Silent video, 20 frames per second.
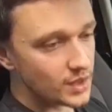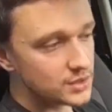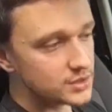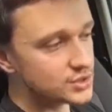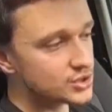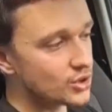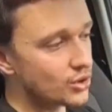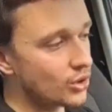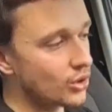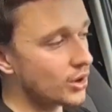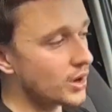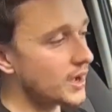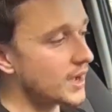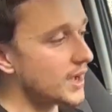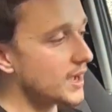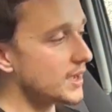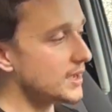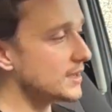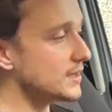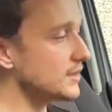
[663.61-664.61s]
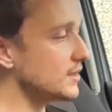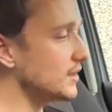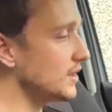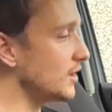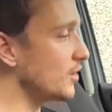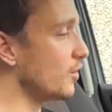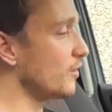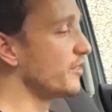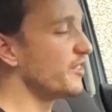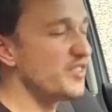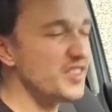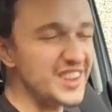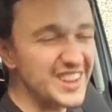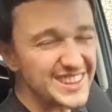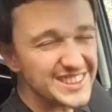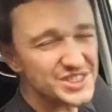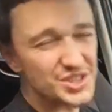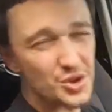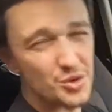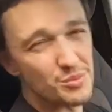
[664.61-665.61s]
So you don't feel
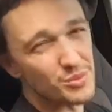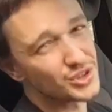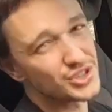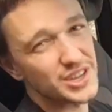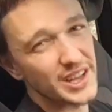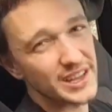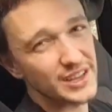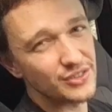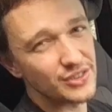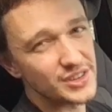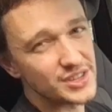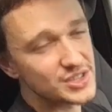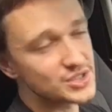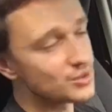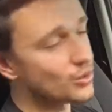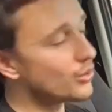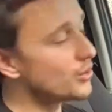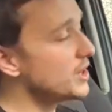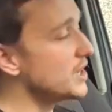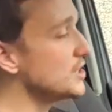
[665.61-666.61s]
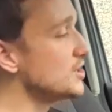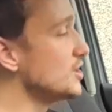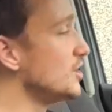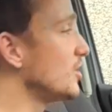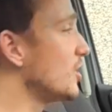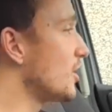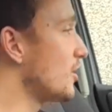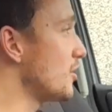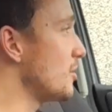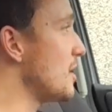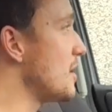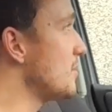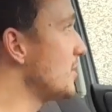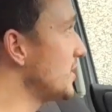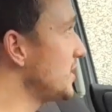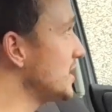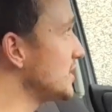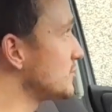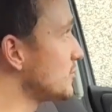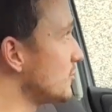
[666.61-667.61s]
too much like you're in the Stone Age. And you've got to remember,
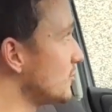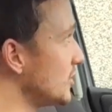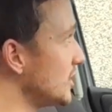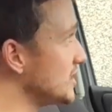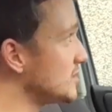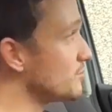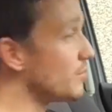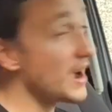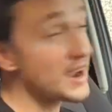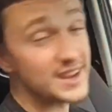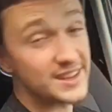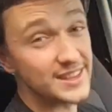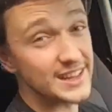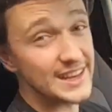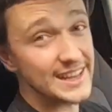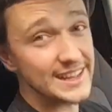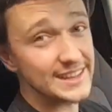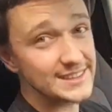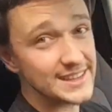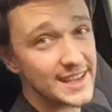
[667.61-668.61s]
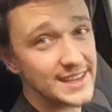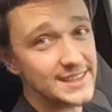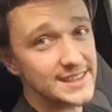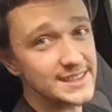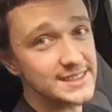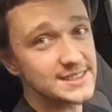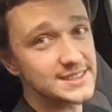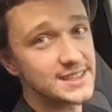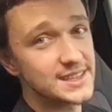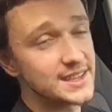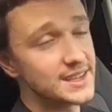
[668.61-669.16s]
these were released back in the late 90s.